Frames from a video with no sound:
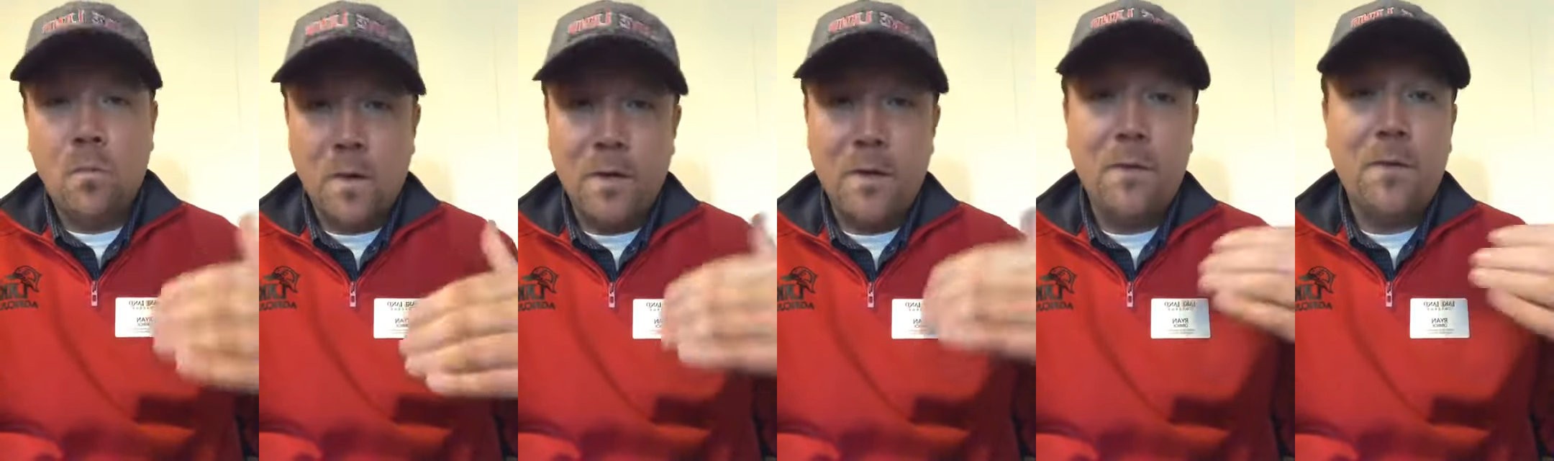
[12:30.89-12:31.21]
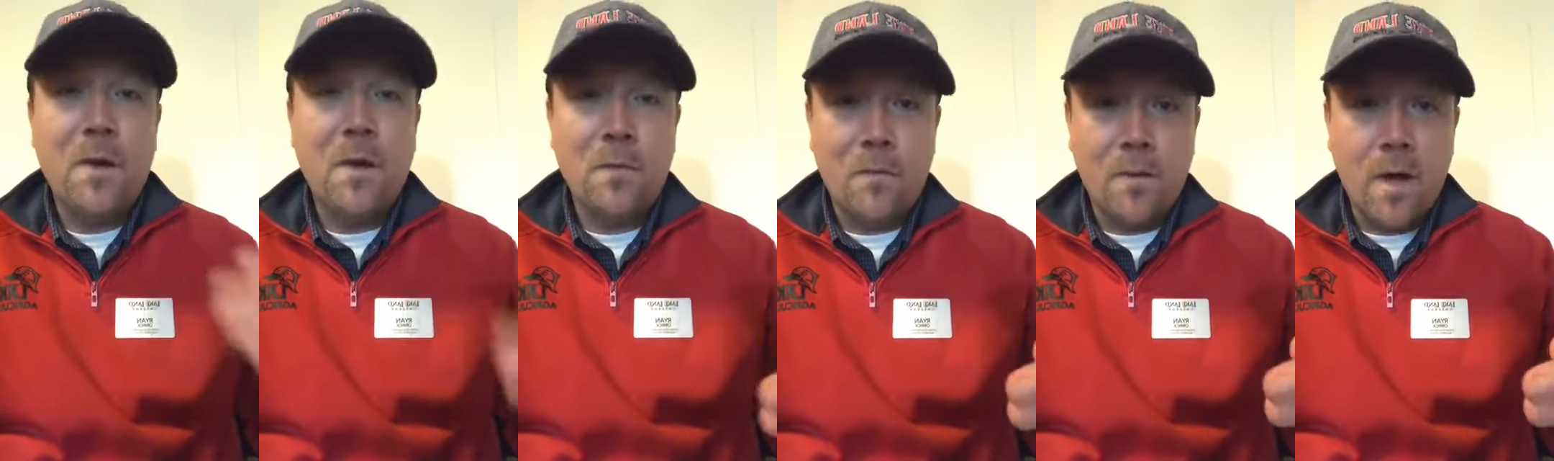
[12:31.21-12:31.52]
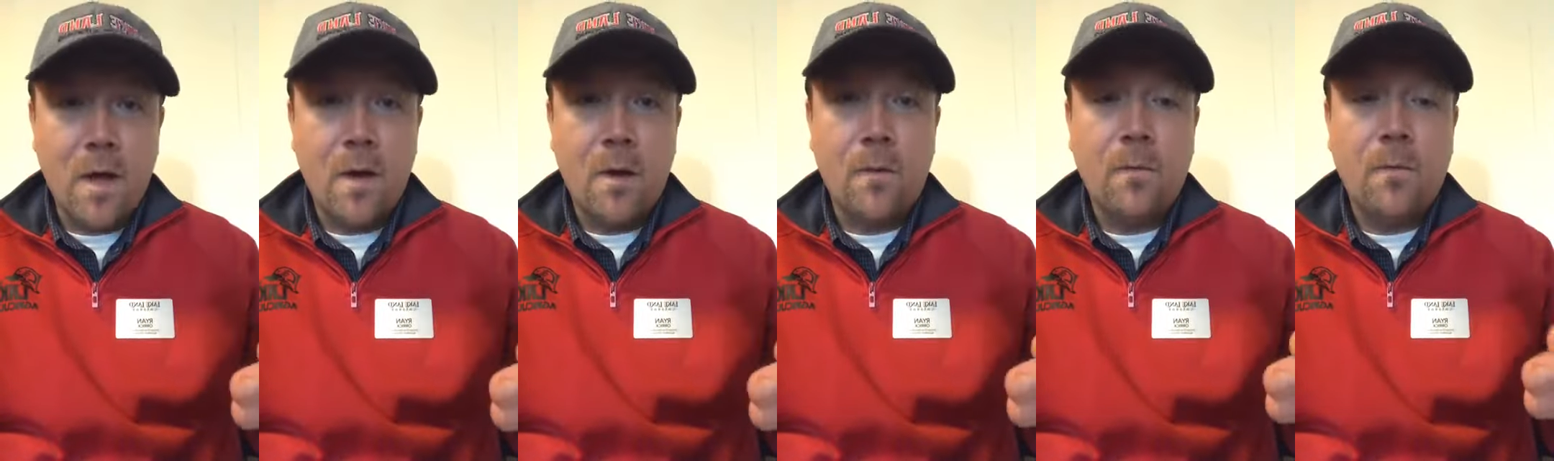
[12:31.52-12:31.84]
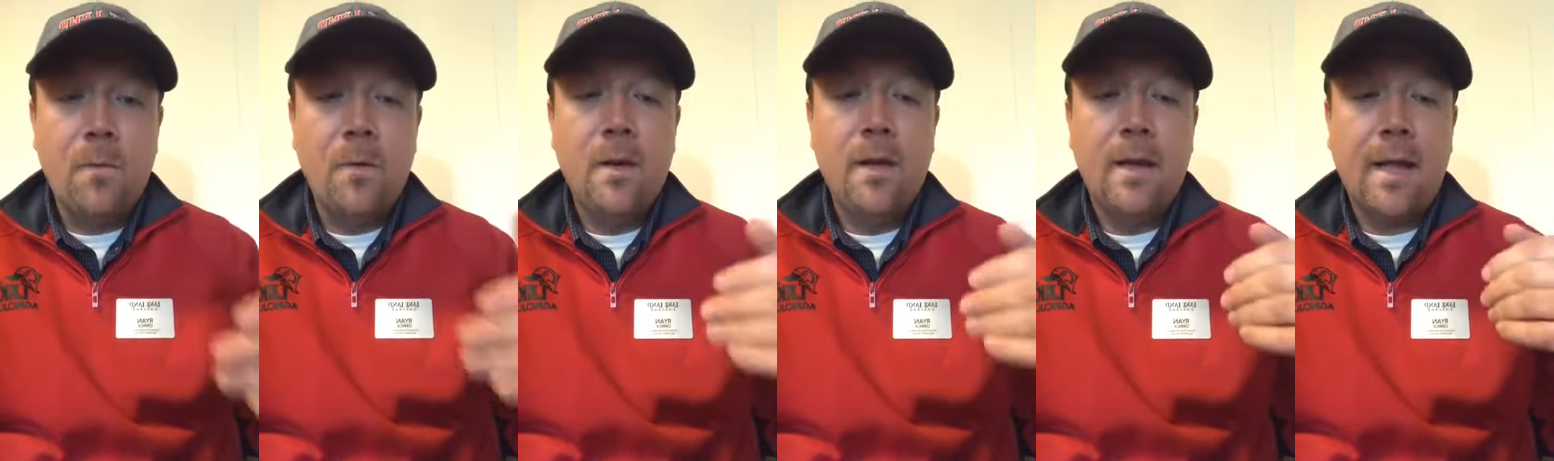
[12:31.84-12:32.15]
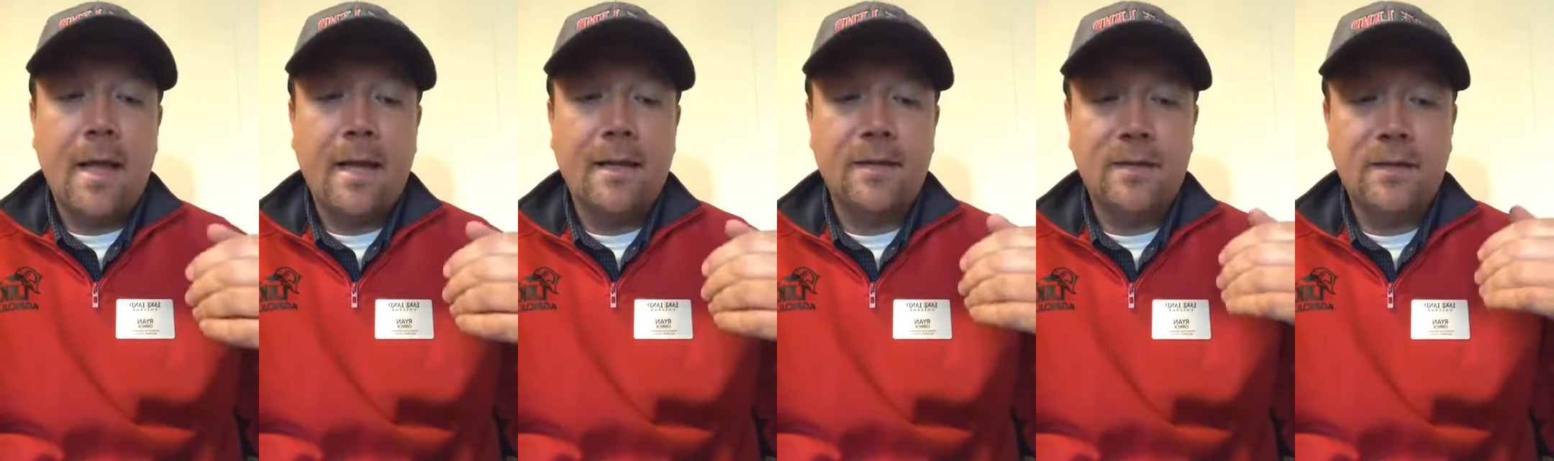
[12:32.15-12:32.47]
what you don't know,
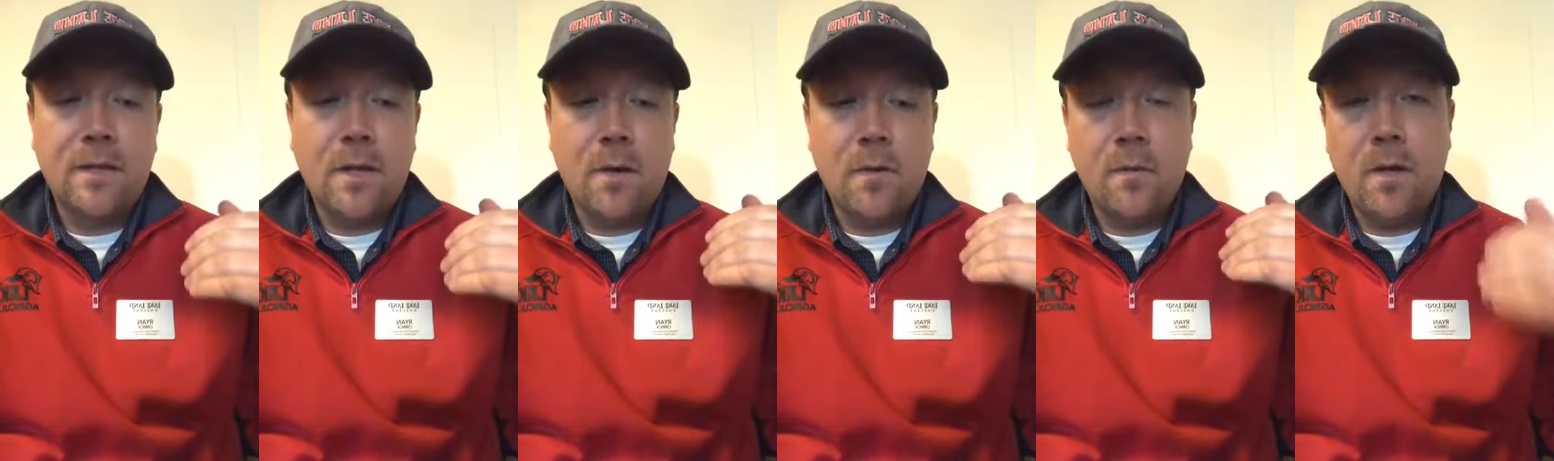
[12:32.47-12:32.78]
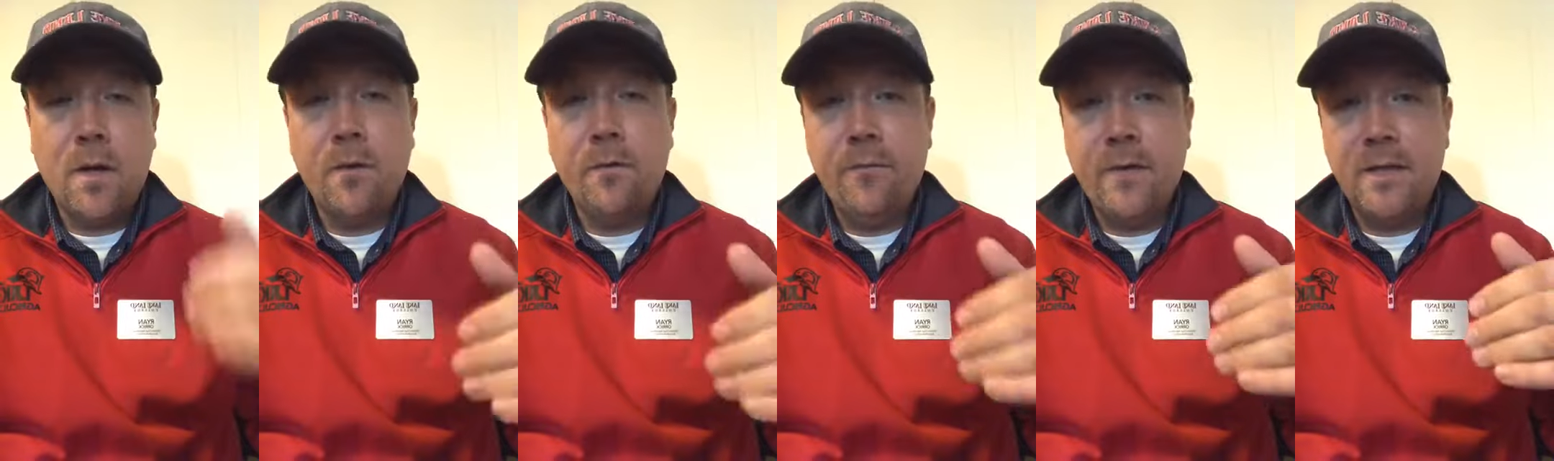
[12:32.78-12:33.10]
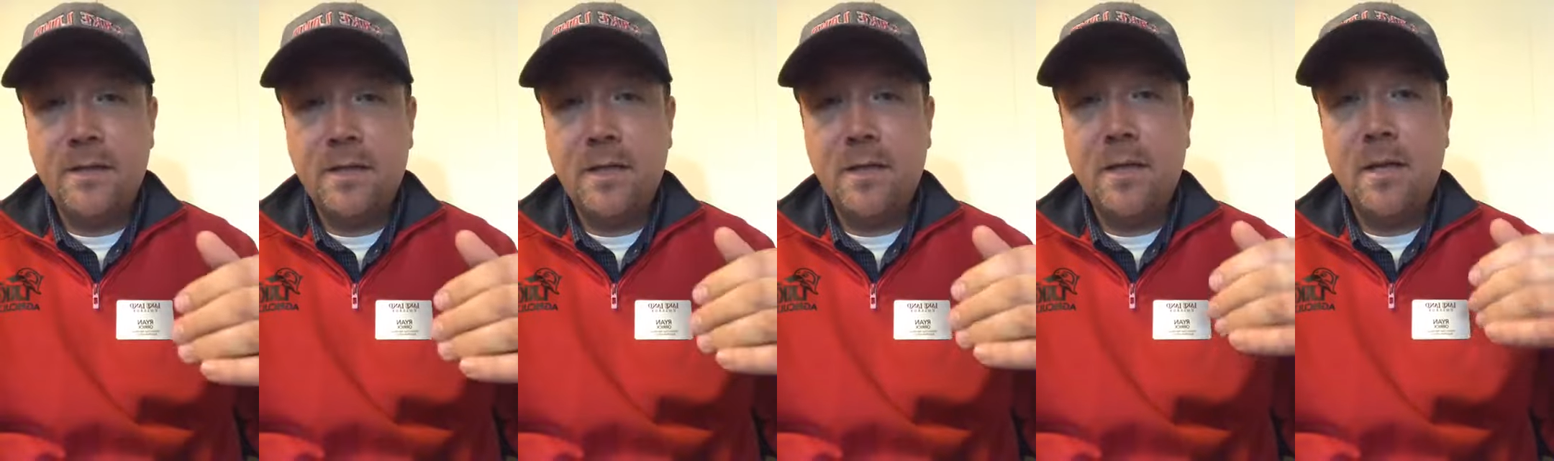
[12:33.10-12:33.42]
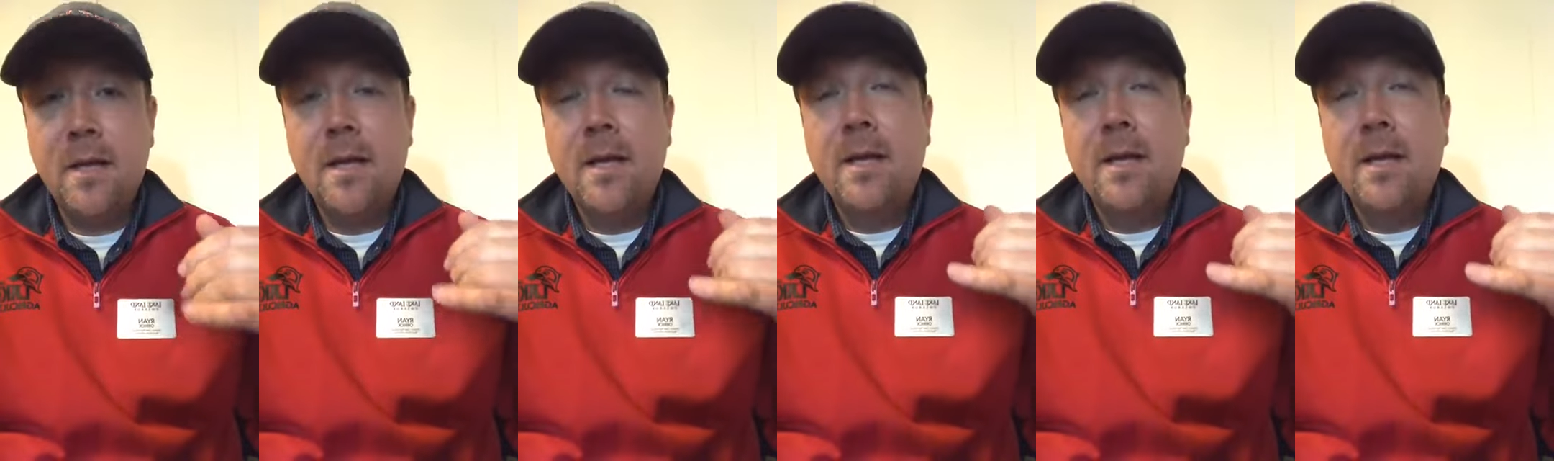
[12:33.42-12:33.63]
and so go visit,